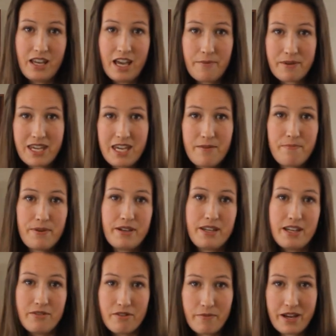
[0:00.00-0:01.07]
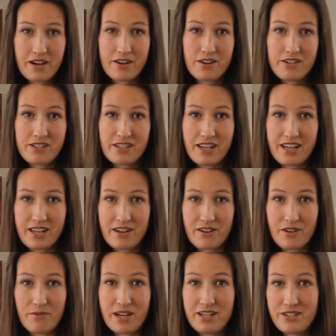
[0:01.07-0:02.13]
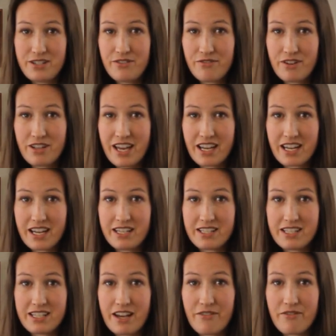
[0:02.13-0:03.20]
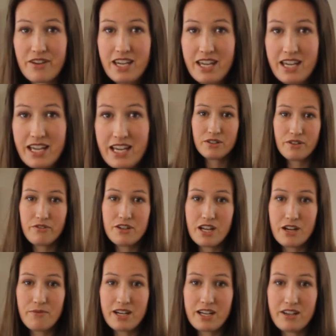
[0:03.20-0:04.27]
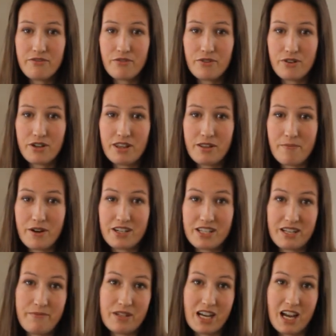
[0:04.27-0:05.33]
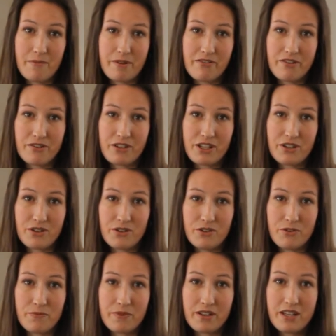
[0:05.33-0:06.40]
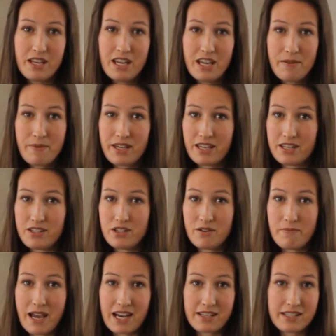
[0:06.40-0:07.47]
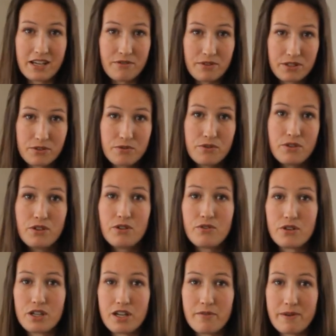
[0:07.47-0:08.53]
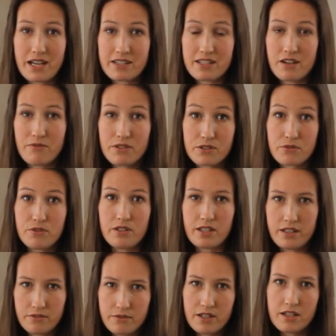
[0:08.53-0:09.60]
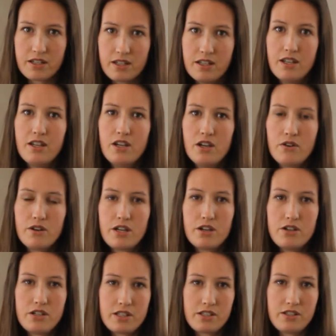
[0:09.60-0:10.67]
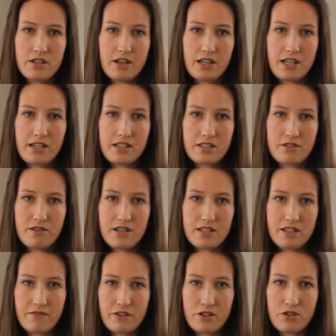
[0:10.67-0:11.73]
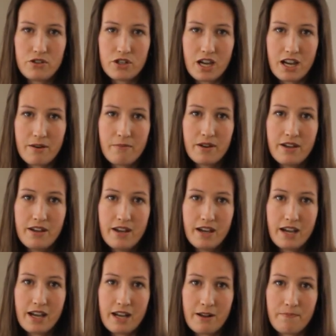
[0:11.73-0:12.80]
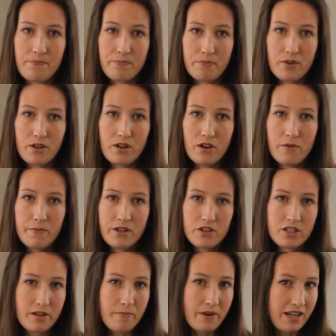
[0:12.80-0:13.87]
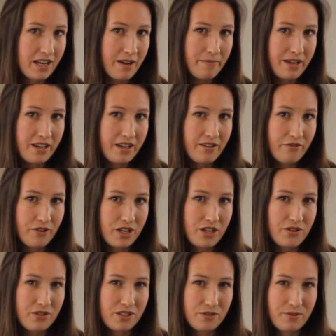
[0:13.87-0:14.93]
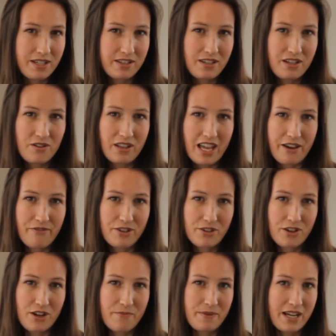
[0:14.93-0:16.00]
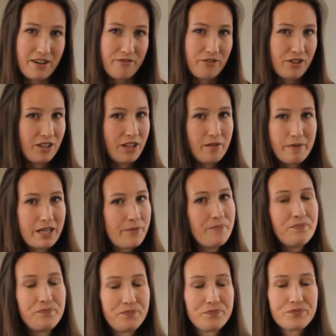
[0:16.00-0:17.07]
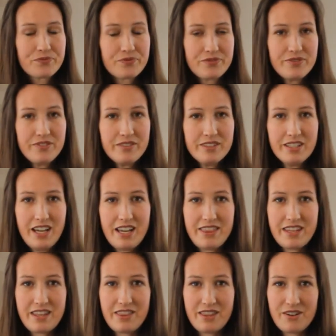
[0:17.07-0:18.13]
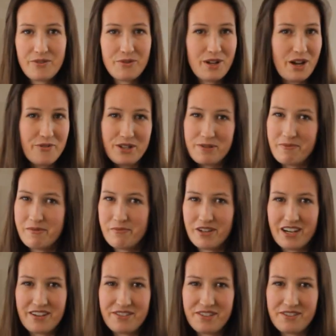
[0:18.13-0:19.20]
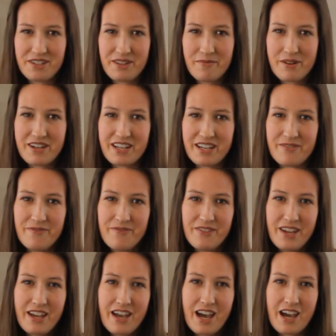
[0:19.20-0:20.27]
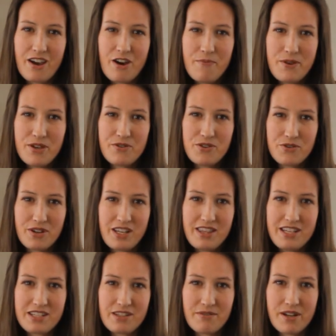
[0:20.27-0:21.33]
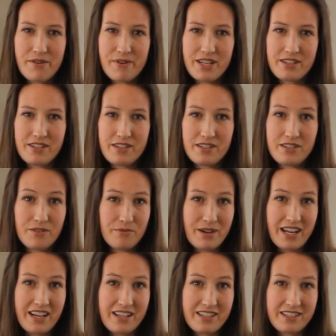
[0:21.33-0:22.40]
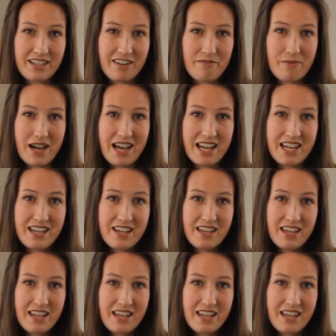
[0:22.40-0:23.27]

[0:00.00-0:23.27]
upkeep and repairs and arranging for that kind of stuff. So if you're not ready for the part-time job of owning a home because you're maxed out with school, or you're maxed out with school and work, or you're just starting the stress of a new job, homeownership might not be for you. Just wait till your life has calmed down for a little bit, and then there will always be more houses on the market. I hope you enjoyed these 3 reasons to rent instead of buy.